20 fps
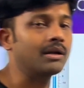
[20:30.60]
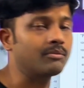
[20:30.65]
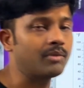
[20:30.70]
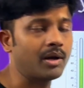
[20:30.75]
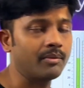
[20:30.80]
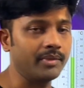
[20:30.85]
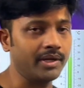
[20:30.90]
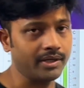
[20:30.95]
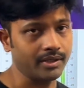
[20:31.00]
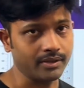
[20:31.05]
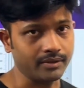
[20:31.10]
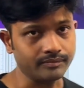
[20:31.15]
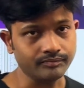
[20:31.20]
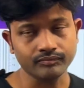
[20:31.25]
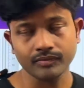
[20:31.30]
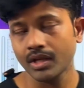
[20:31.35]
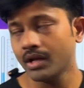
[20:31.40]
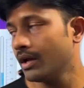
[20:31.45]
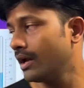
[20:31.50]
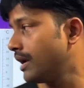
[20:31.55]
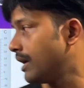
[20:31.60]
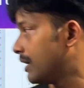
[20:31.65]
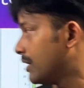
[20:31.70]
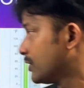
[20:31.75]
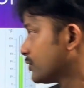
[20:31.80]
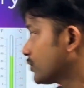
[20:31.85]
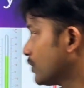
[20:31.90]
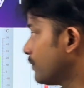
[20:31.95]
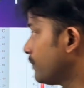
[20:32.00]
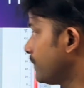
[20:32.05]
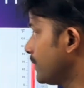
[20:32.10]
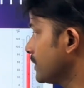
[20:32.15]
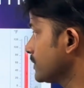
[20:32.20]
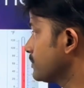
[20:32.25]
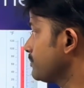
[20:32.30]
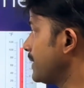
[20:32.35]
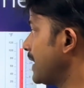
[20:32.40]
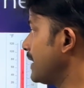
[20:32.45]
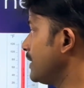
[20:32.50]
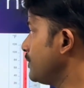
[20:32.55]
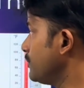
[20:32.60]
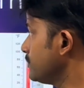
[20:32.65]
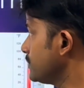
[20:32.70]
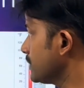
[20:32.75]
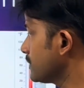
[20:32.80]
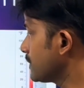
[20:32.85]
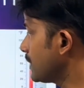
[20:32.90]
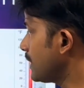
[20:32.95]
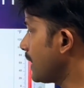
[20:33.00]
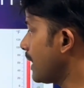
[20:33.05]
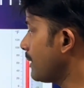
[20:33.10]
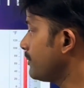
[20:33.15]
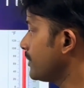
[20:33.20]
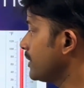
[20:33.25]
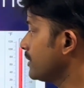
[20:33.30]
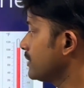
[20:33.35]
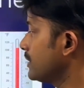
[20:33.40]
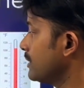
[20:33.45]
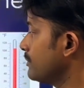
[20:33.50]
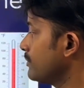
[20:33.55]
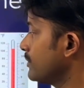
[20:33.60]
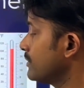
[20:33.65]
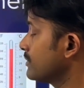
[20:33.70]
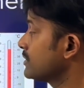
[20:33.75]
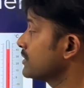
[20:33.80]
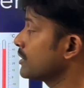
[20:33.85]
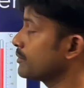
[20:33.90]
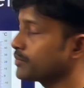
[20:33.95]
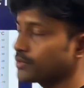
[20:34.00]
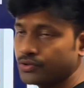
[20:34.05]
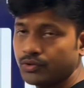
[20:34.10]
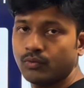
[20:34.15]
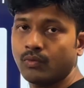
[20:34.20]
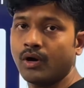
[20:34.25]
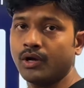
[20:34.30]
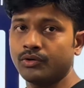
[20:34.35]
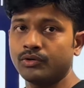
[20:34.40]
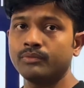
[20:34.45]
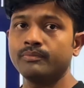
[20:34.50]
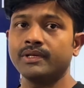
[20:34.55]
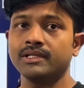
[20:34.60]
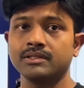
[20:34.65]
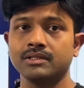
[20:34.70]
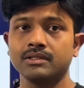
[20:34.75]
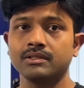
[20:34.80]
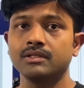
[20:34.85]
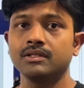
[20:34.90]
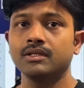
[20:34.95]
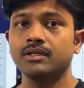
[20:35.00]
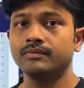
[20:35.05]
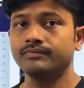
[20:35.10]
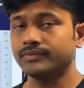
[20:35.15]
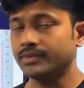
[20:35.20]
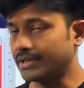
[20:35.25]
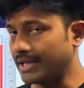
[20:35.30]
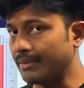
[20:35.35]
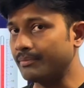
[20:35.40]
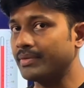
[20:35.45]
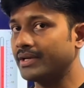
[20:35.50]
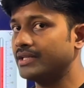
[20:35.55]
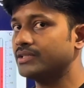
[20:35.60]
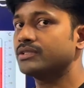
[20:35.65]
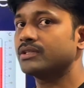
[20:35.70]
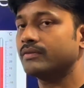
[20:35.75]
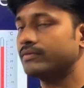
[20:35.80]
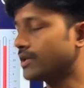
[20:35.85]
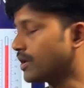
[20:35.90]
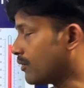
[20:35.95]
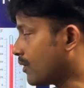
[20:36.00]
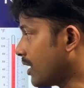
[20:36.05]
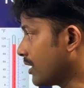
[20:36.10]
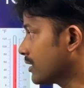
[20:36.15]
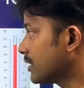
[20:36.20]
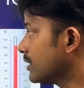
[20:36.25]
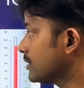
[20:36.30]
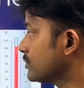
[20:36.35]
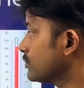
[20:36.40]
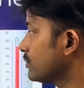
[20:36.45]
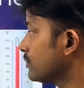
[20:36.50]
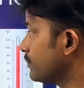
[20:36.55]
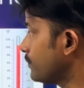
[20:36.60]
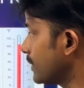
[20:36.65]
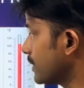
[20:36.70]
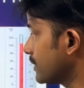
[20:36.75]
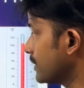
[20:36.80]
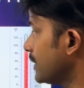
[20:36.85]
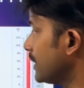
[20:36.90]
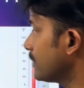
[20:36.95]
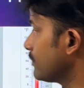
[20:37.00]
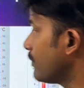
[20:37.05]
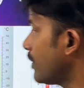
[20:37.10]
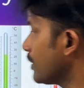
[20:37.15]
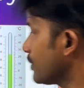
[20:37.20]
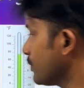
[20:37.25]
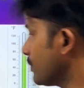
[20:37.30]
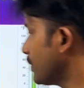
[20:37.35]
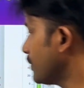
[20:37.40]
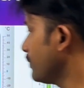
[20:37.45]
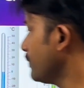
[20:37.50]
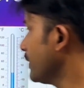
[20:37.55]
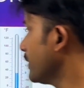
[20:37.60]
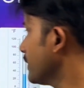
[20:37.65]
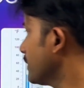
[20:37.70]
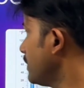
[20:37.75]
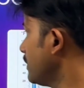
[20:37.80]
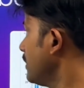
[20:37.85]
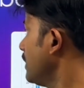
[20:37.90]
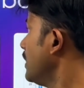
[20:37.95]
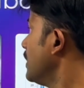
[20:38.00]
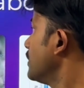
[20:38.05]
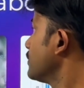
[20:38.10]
thermometer? So first, by using the laboratory thermometer, suppose you want to measure the temperature of the water. So for that, what you are doing here,